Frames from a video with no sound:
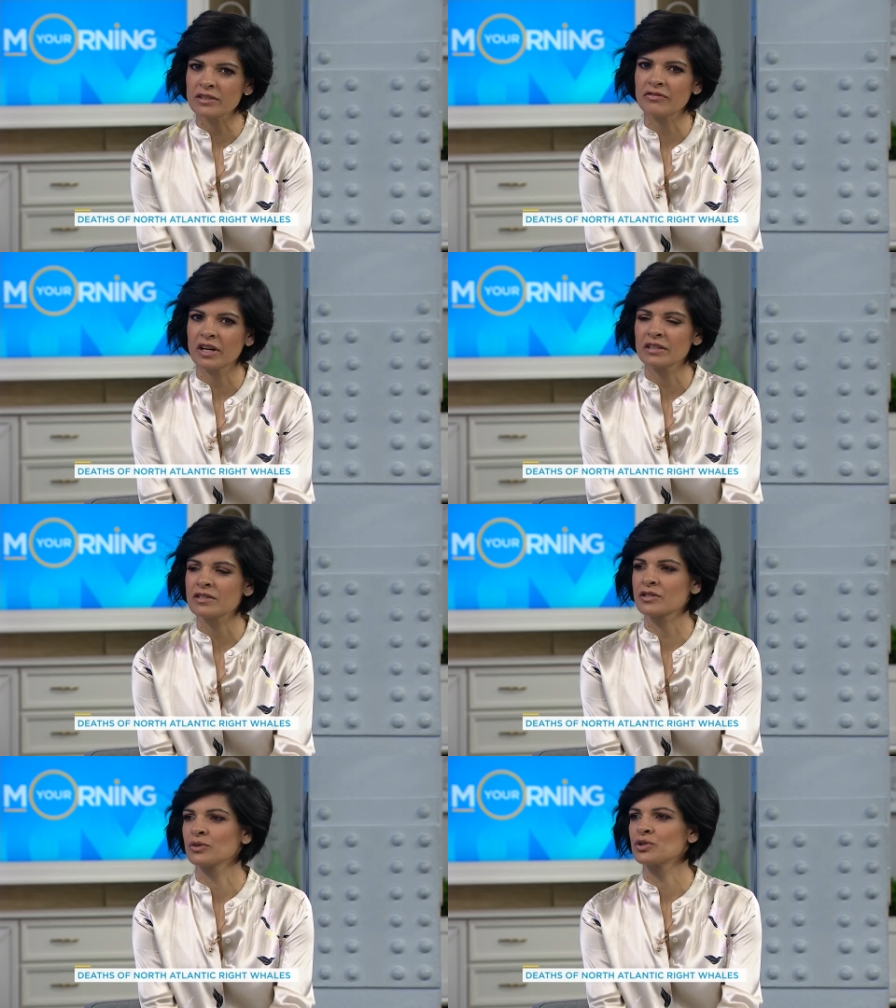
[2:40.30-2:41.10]
to find a
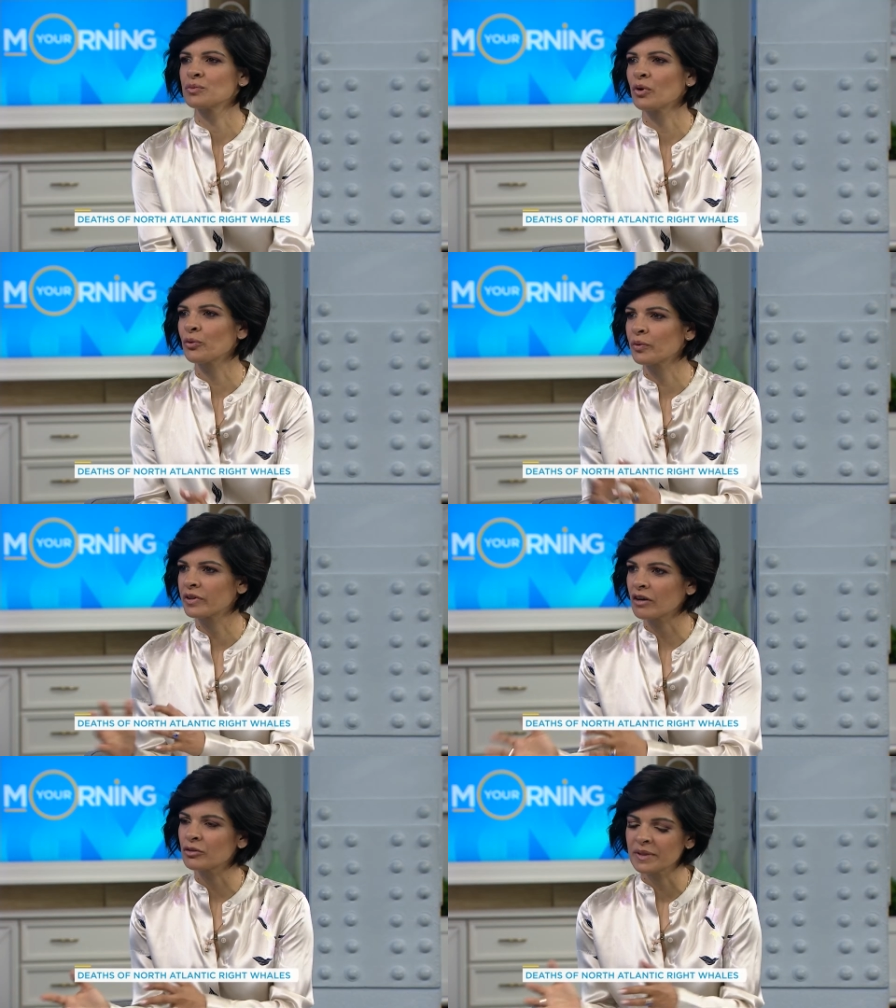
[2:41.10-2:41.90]
solution both with
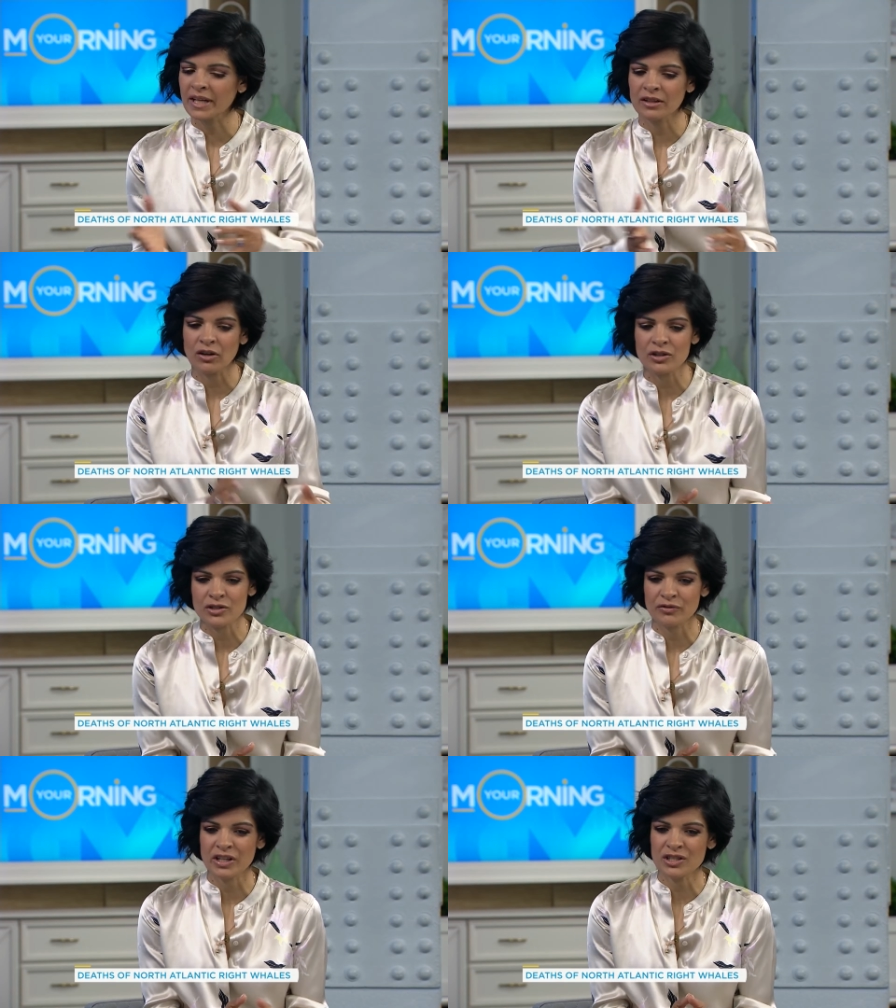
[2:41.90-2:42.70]
government and
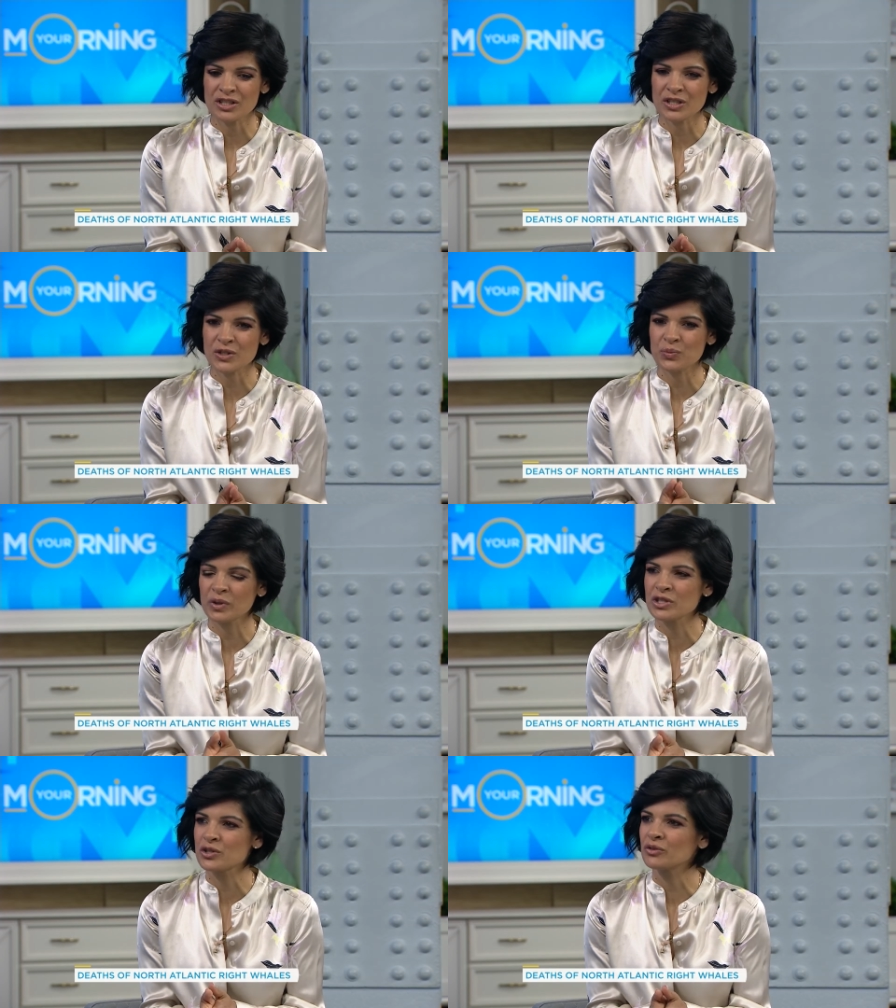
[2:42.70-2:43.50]
conservationists,
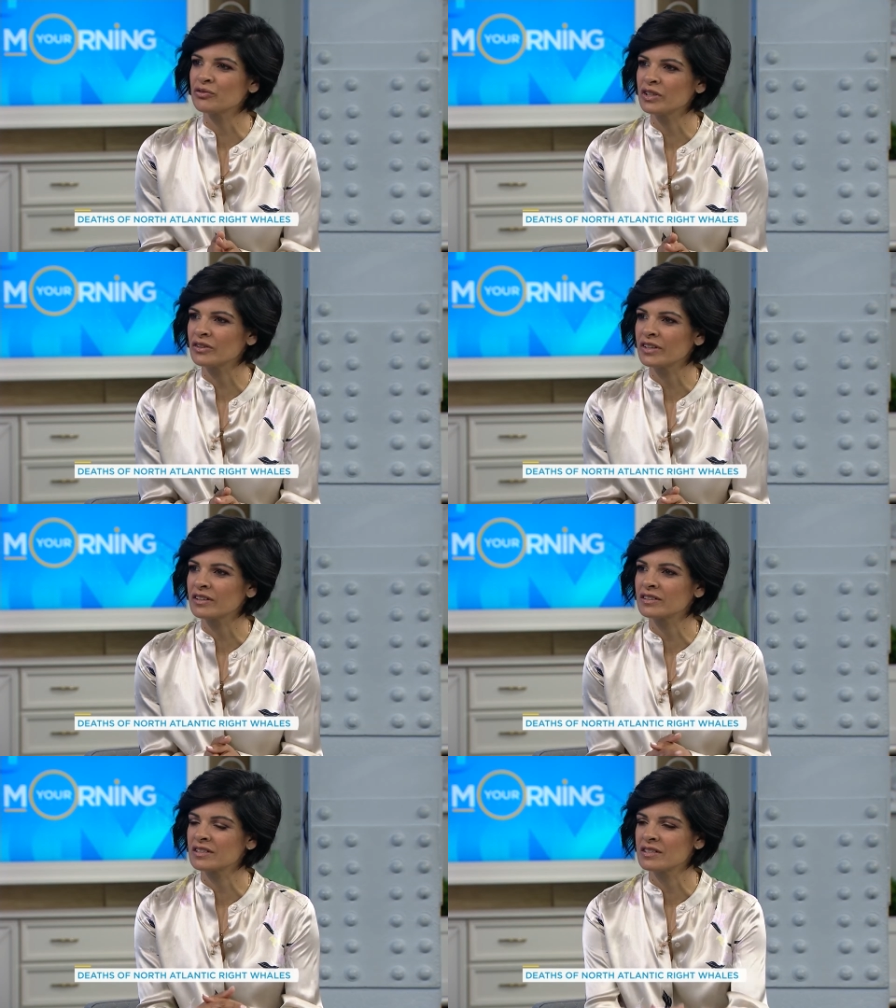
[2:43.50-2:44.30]
what's your fear that
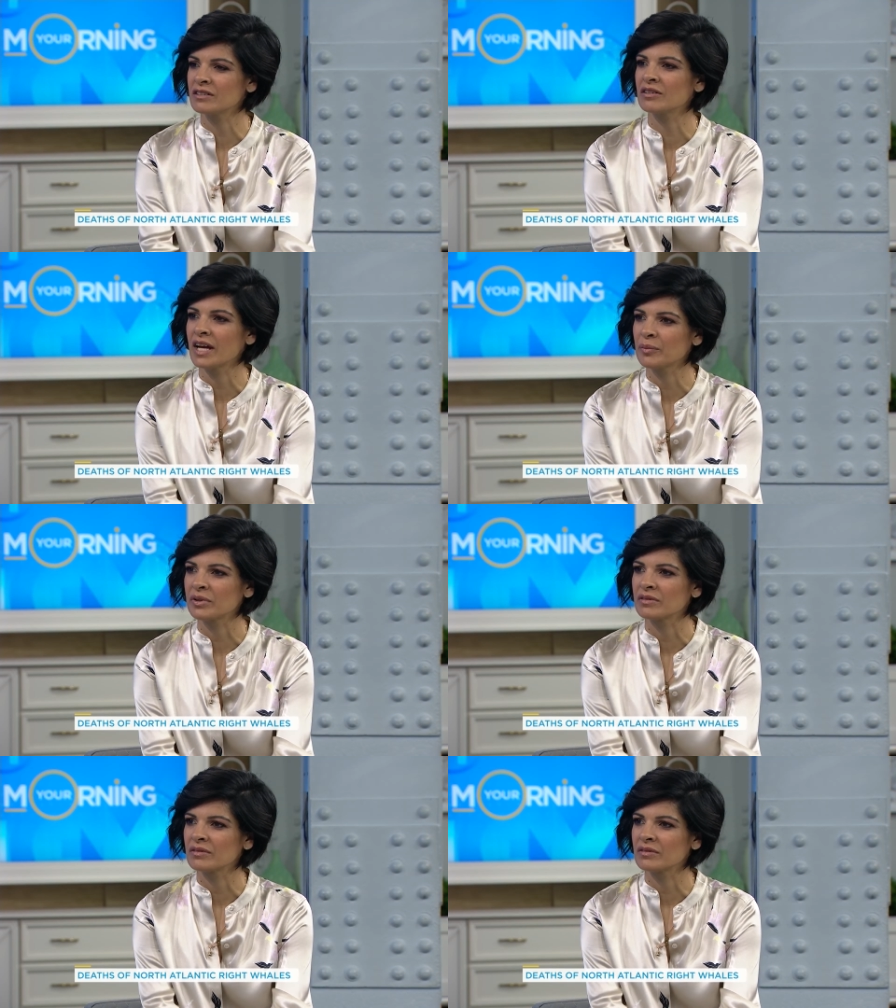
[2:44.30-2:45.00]
could continue to happen?